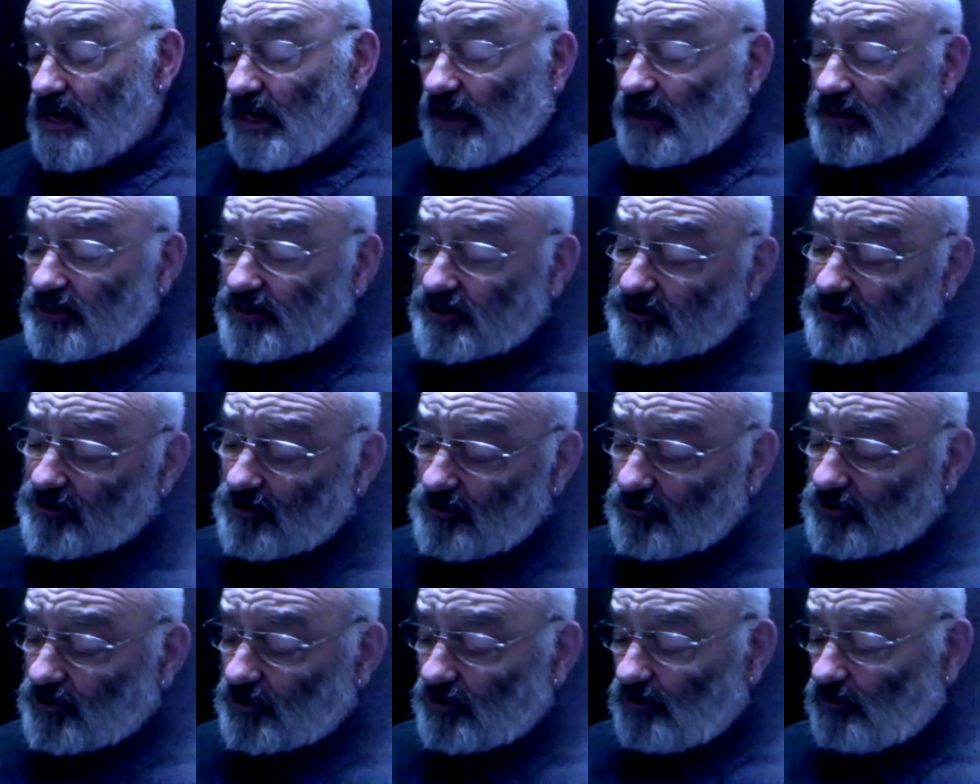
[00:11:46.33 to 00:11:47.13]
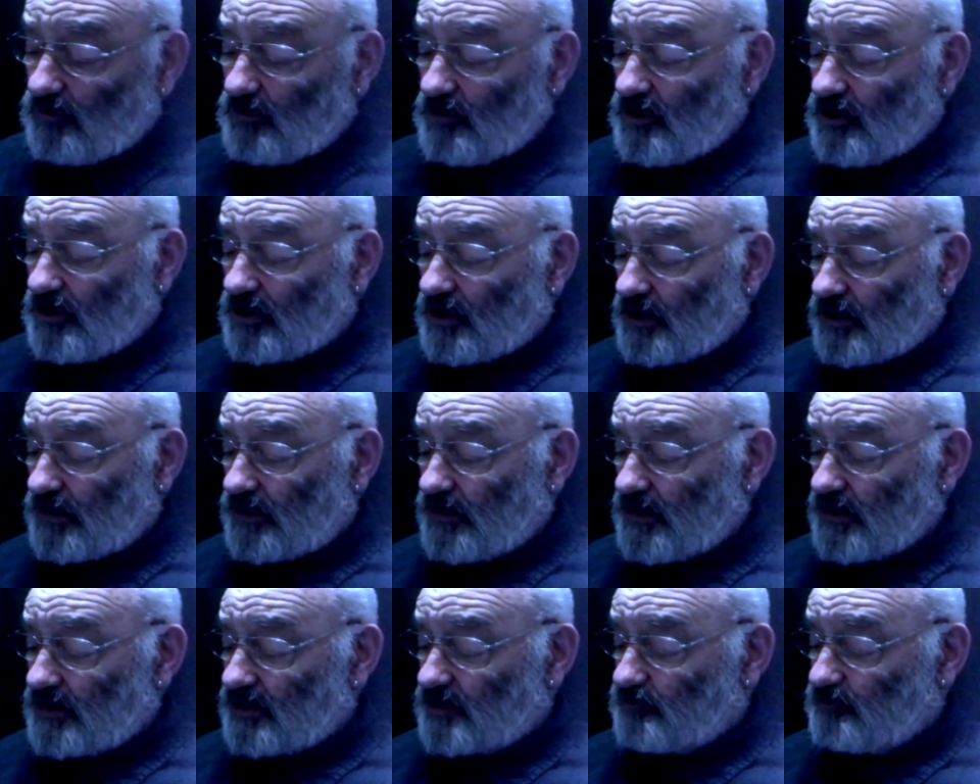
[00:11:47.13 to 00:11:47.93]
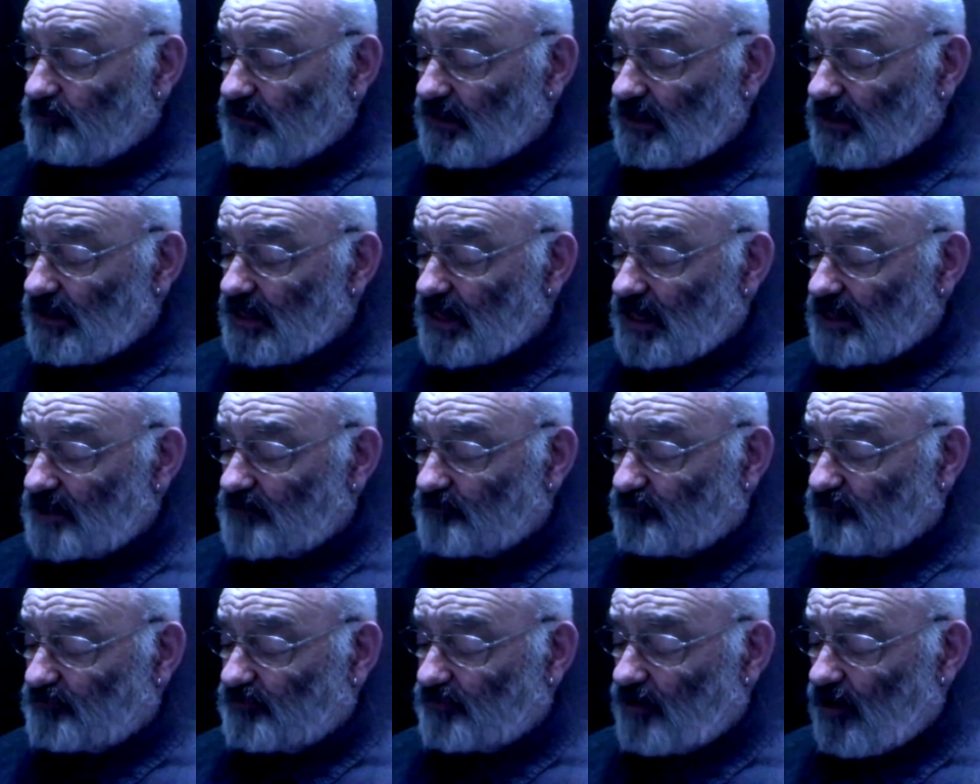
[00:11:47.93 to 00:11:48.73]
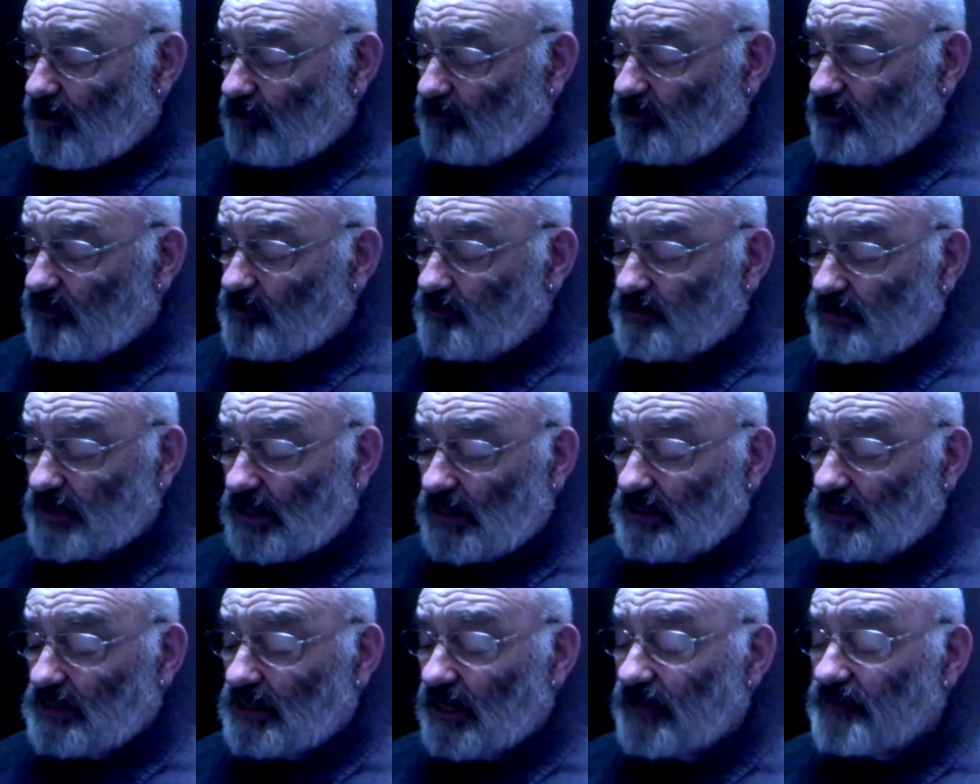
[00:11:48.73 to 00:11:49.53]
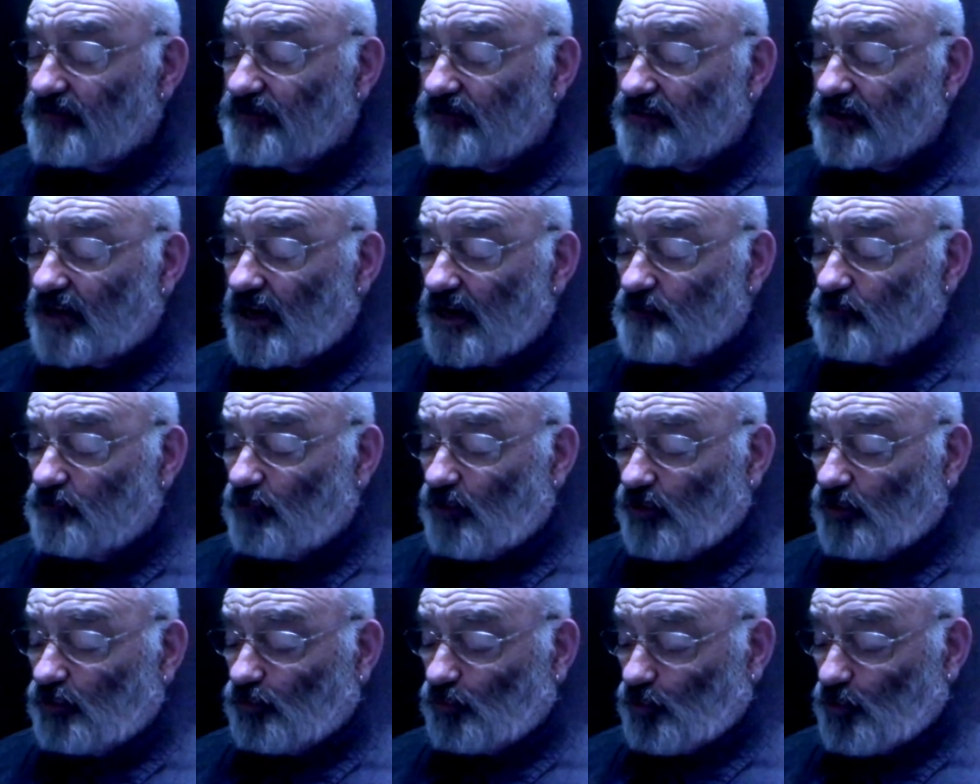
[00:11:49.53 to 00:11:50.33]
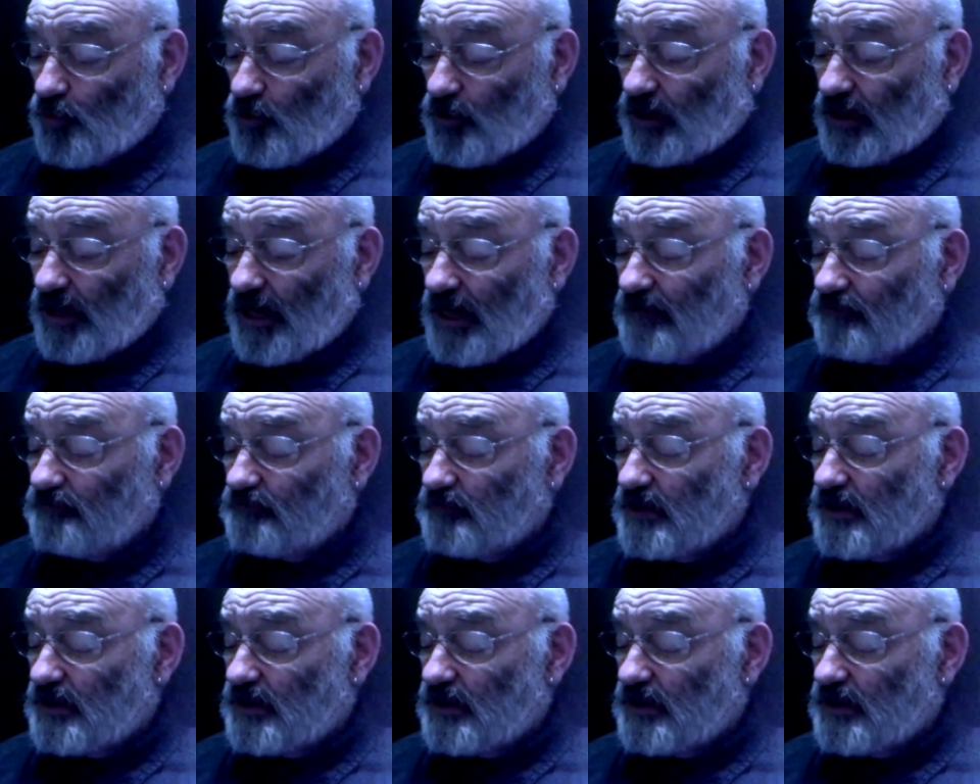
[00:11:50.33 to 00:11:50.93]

His social worker thinks Billy has problems a lifetime won't work out